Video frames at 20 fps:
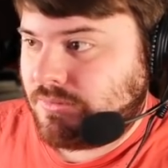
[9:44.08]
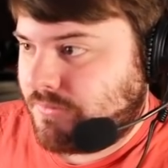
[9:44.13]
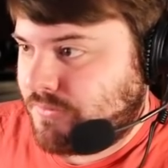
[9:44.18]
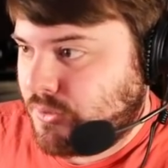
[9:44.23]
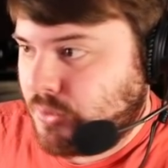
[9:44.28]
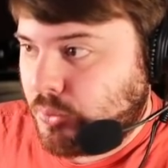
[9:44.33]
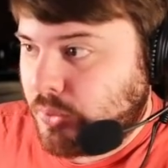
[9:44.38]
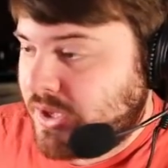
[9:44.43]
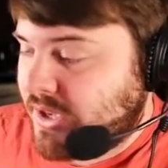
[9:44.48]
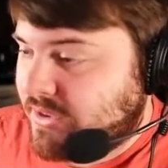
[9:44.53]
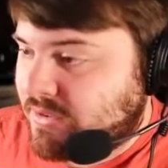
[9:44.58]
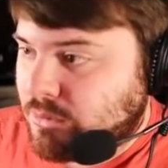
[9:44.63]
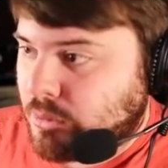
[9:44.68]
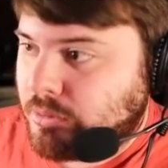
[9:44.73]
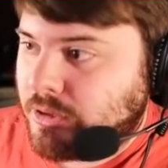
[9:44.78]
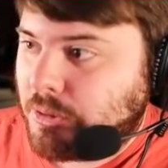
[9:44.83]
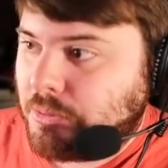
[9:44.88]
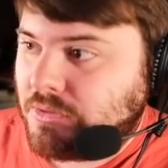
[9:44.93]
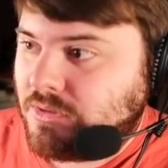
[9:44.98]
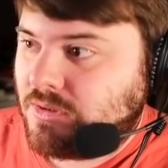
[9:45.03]
few weeks, we'll
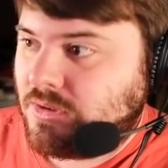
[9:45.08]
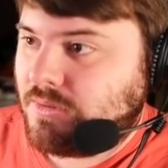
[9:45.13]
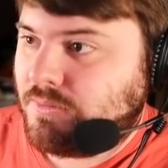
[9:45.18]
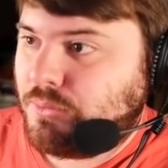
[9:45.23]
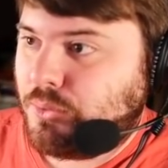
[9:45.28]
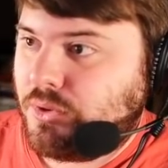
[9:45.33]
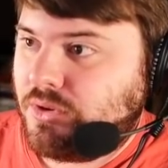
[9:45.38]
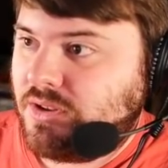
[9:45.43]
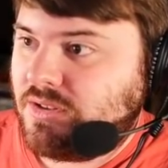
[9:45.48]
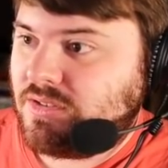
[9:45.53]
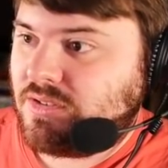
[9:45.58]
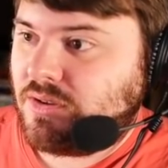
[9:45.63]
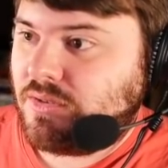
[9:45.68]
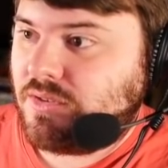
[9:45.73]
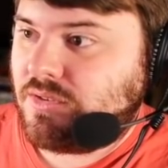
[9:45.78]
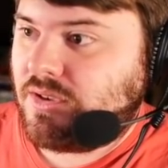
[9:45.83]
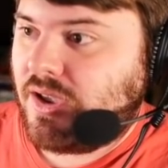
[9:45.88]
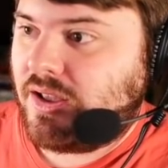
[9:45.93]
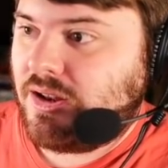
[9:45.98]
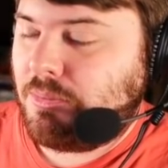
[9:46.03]
be able to 14-star
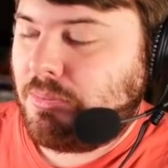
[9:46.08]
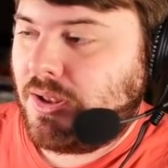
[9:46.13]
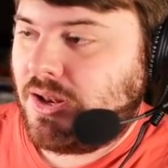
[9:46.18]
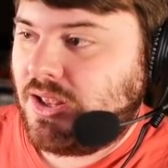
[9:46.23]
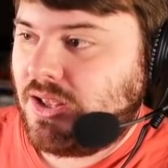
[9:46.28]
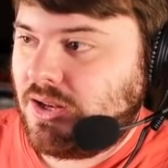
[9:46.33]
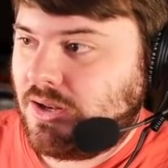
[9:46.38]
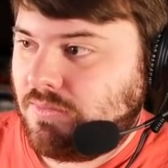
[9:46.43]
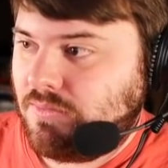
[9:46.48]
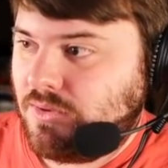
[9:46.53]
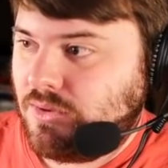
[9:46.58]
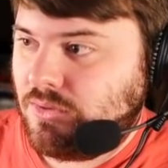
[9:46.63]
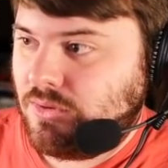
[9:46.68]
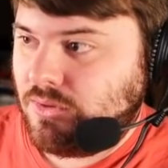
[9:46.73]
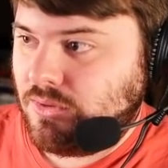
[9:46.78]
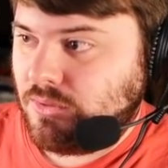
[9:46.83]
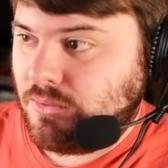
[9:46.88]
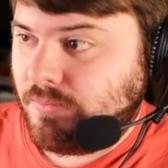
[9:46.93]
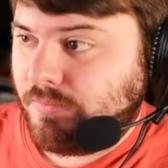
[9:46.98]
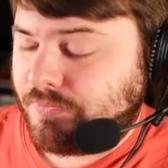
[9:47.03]
this guy, depending on if you
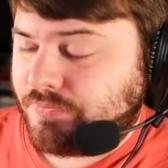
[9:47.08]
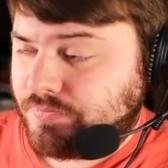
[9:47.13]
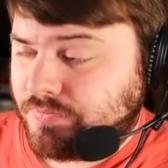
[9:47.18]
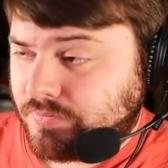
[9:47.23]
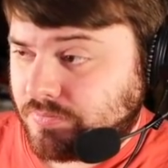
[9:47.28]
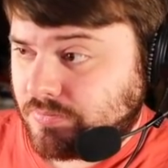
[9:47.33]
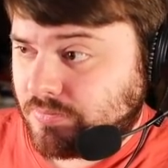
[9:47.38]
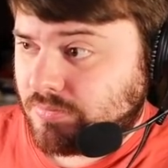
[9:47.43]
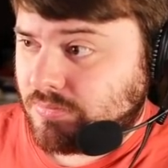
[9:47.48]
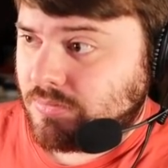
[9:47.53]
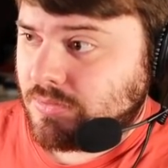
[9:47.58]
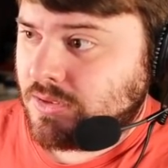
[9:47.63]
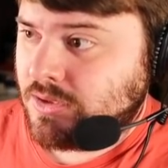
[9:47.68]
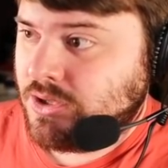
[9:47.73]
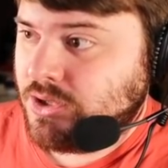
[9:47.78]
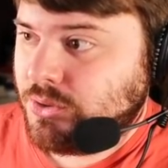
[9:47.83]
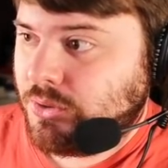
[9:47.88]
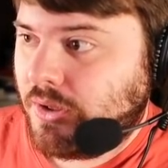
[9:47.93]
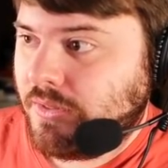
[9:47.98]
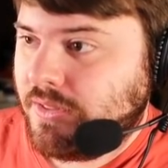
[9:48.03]
do,
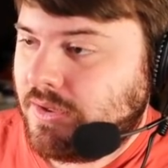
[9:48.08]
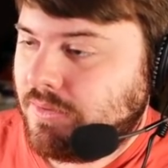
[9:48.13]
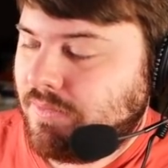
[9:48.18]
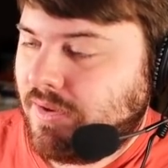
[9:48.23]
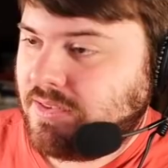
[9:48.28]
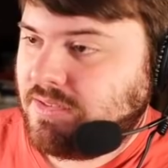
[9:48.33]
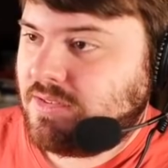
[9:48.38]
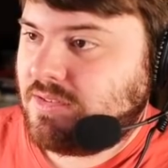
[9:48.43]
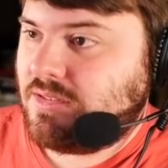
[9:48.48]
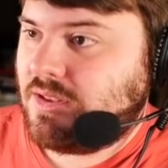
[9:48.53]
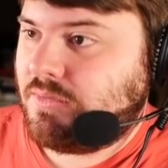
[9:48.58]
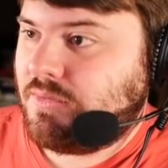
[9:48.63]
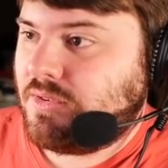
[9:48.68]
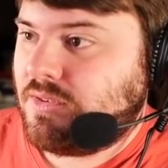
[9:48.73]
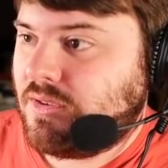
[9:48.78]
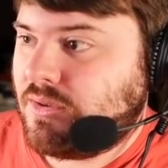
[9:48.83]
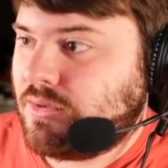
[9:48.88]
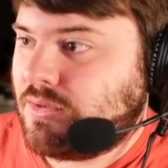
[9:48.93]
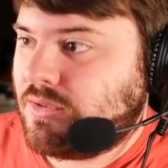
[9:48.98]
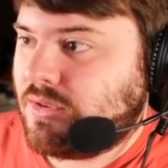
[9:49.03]
you know, all the events and stuff
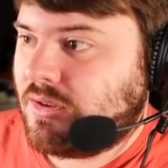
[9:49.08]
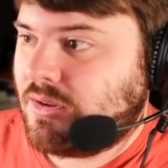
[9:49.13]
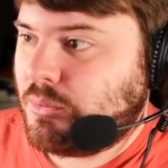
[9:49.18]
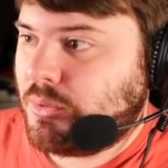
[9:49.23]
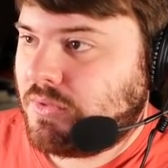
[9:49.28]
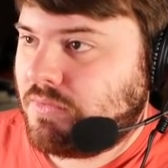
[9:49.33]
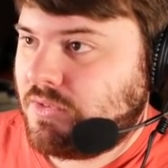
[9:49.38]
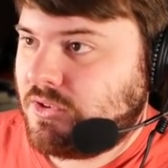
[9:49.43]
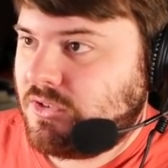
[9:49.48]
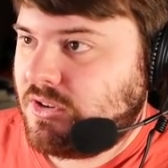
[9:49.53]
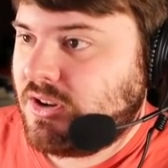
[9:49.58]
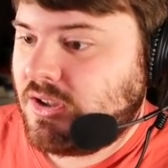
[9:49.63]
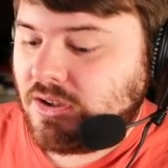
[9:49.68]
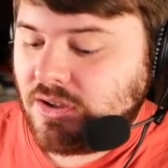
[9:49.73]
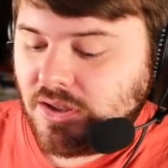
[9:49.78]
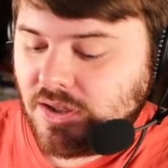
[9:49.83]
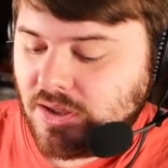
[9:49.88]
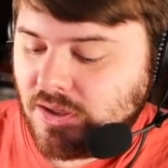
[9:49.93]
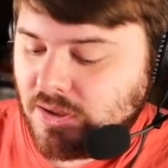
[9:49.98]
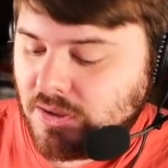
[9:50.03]
associated with Vegeta.
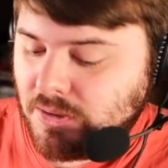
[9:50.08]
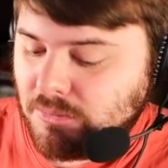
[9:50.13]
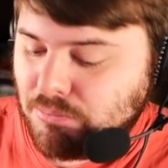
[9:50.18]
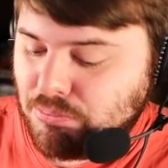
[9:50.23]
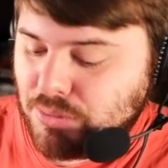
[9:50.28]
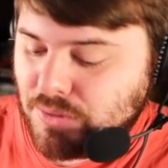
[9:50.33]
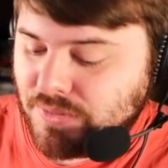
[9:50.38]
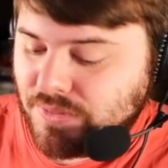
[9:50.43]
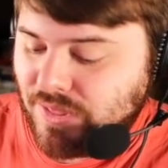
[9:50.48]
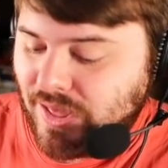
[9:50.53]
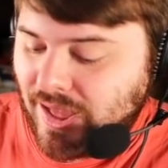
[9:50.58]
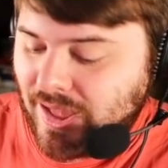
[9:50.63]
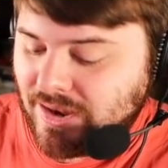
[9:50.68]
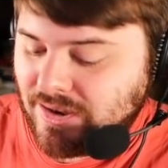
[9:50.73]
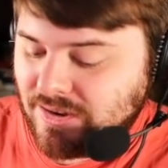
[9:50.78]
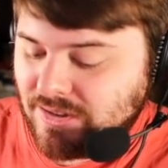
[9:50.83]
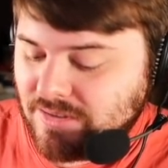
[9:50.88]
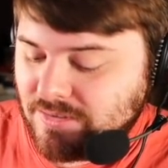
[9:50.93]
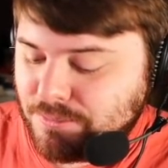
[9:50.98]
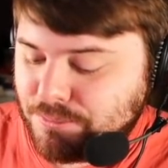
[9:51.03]
But that
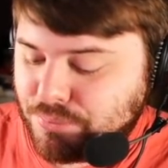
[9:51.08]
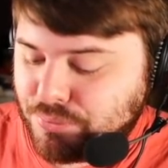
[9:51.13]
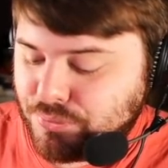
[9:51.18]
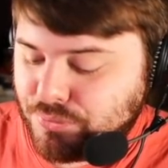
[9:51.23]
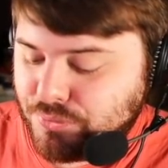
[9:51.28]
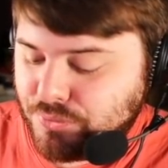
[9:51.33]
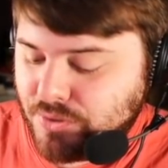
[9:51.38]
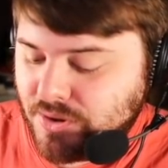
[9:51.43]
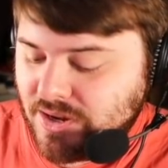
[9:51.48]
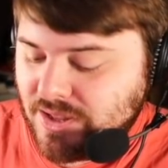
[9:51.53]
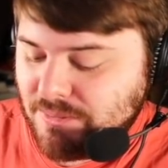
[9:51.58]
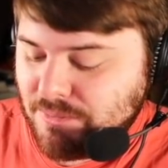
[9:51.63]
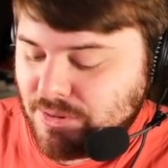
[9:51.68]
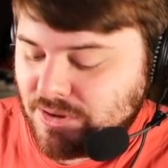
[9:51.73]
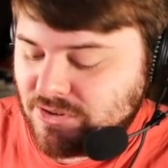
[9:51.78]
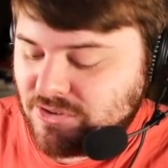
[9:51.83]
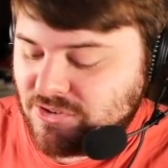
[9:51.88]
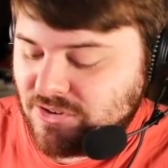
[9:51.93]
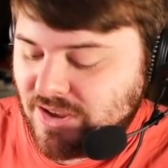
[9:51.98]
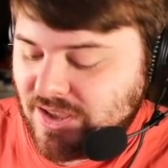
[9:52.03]
is pretty
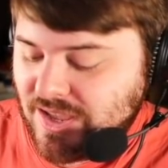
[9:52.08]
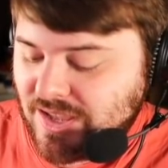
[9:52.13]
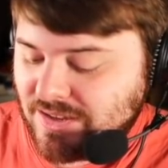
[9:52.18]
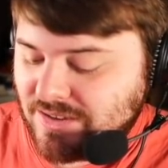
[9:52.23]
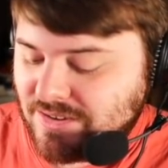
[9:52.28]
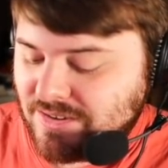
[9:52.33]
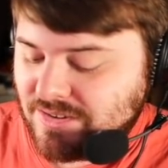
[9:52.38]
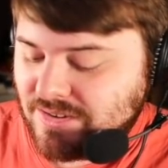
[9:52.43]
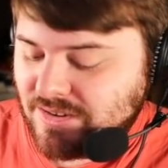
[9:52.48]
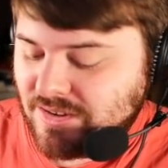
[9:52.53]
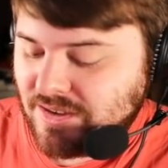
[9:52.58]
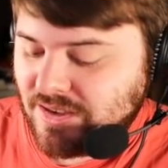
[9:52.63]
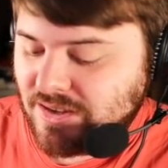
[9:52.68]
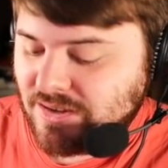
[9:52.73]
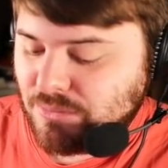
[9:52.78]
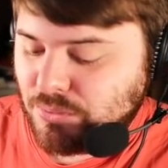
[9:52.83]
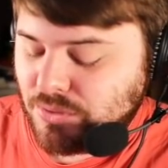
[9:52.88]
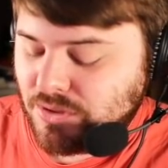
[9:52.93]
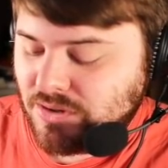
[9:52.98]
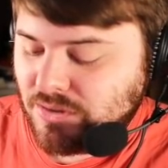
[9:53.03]
much it.
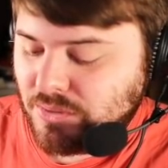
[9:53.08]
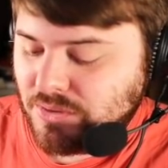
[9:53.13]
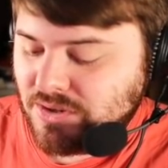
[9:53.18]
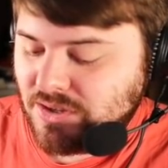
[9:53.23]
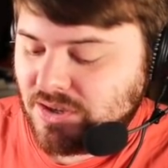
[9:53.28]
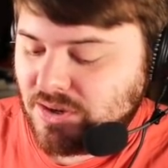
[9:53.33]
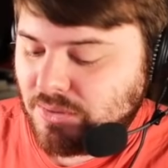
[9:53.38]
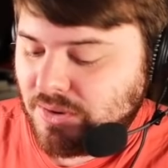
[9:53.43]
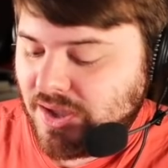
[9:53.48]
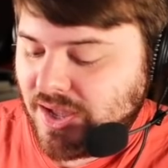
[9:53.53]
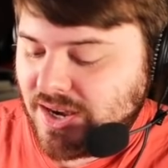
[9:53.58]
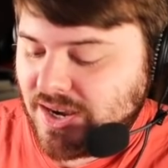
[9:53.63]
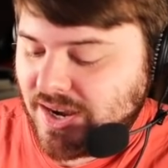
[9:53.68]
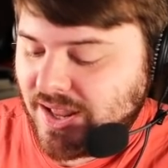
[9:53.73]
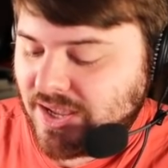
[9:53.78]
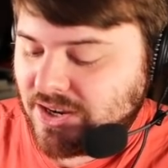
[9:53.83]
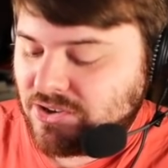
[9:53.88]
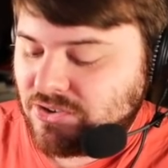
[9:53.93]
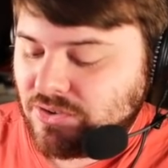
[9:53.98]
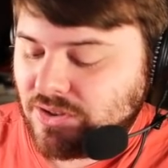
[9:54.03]
And we're going to go ahead and
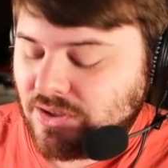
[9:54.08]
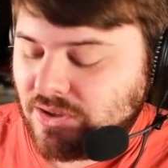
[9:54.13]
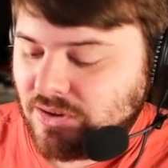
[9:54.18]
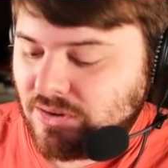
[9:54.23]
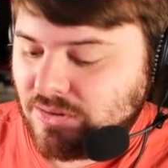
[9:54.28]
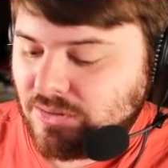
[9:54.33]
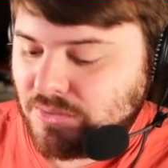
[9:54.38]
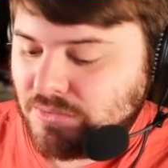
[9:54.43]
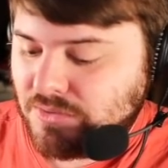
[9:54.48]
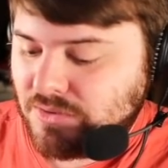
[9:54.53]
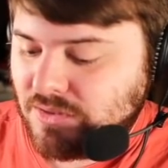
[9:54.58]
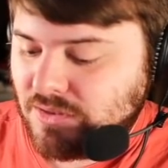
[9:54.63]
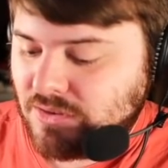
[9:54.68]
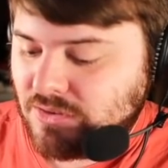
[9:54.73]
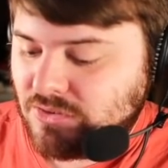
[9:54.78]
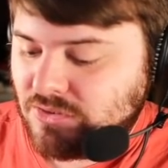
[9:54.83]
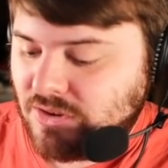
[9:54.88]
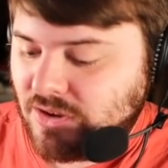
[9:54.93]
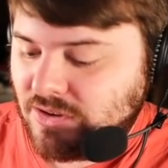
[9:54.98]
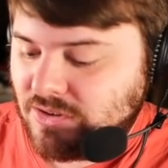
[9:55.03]
actually go over to the
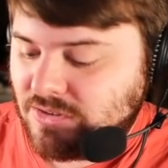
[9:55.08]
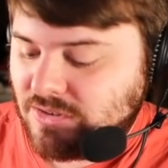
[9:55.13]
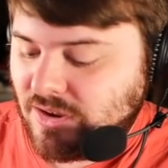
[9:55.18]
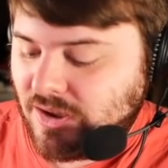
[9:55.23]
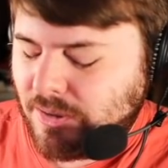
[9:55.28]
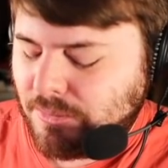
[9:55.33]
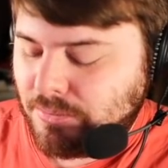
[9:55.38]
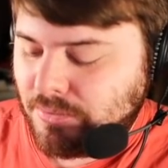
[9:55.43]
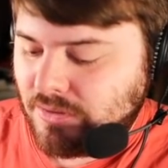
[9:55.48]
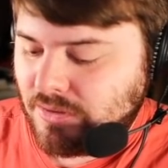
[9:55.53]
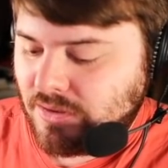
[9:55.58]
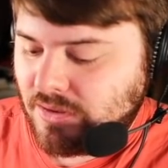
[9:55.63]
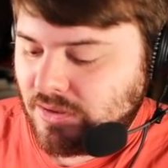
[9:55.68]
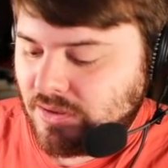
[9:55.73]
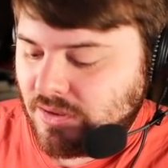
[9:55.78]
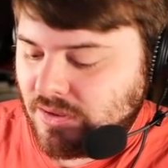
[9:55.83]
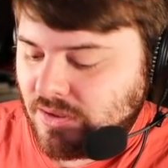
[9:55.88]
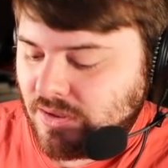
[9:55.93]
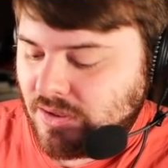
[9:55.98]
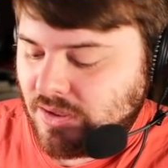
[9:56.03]
exchange shop
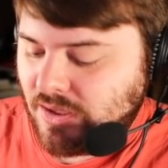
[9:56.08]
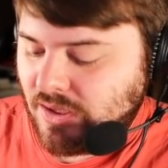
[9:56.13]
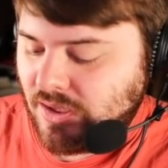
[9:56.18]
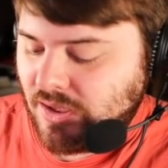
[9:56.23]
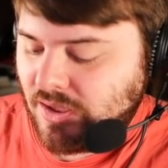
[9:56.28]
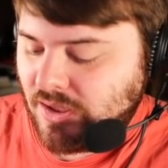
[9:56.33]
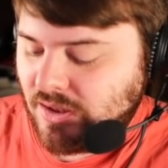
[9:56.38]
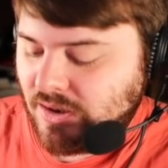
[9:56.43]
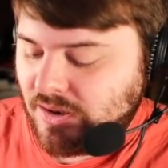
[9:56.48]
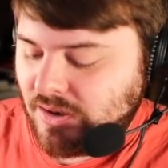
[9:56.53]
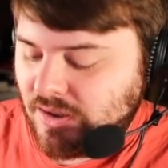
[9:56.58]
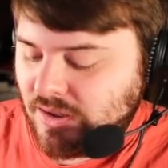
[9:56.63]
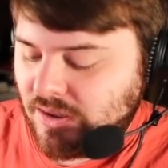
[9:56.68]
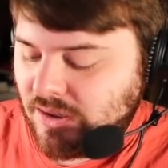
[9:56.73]
and